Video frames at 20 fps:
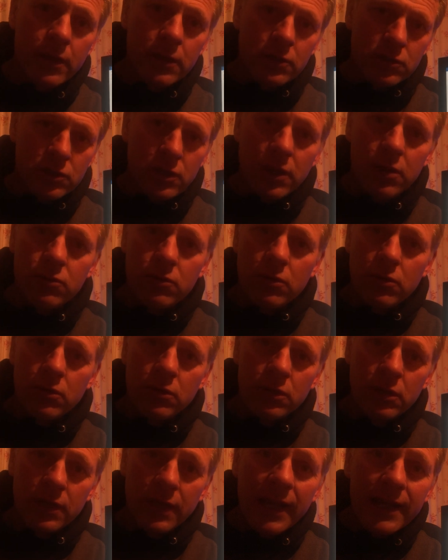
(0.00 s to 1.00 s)
So
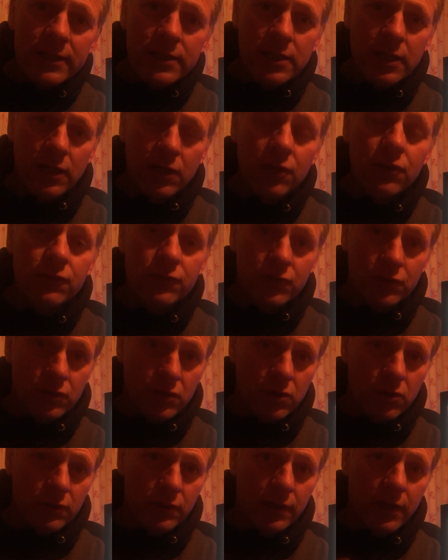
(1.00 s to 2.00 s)
the next thing you've just
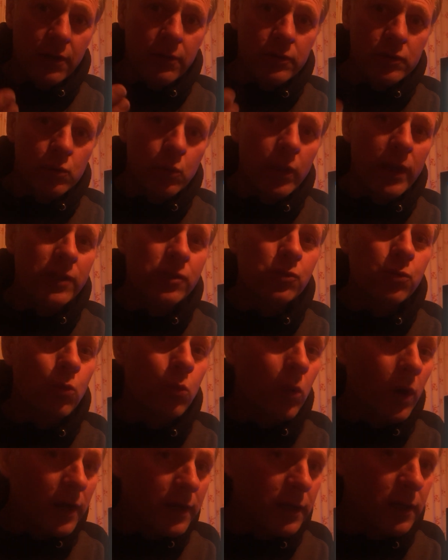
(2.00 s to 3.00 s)
got to know is which
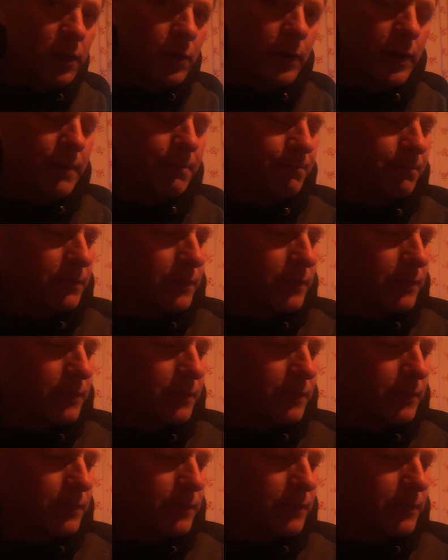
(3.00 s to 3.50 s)
one are you in?